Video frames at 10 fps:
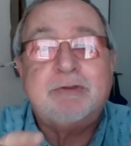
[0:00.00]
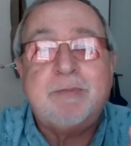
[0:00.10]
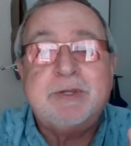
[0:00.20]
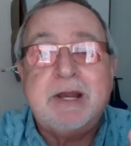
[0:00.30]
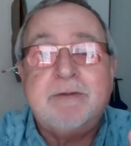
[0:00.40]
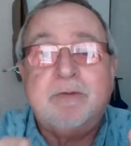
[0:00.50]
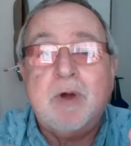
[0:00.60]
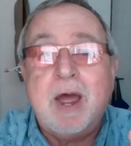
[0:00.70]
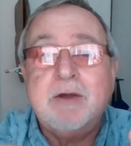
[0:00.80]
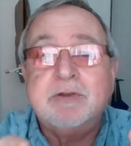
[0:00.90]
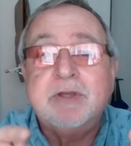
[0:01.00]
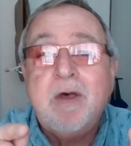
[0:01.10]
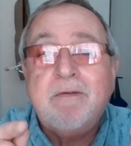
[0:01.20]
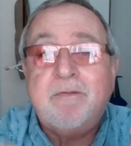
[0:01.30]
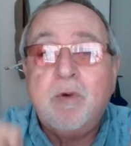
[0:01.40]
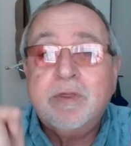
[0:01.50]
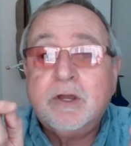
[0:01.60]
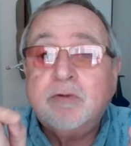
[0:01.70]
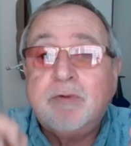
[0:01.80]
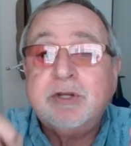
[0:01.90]
representative for Ohio's 4th
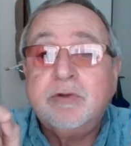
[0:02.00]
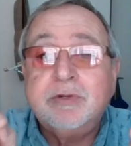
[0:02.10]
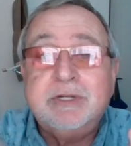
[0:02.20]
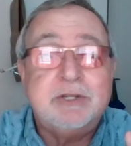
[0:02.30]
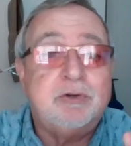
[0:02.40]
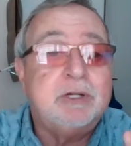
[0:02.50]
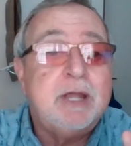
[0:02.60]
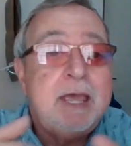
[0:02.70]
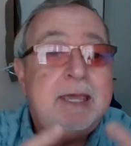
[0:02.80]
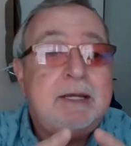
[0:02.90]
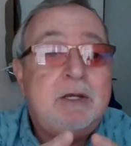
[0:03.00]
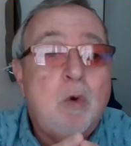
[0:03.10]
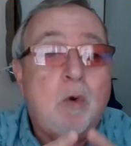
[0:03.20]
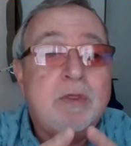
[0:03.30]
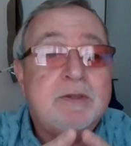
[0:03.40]
congressional district in north,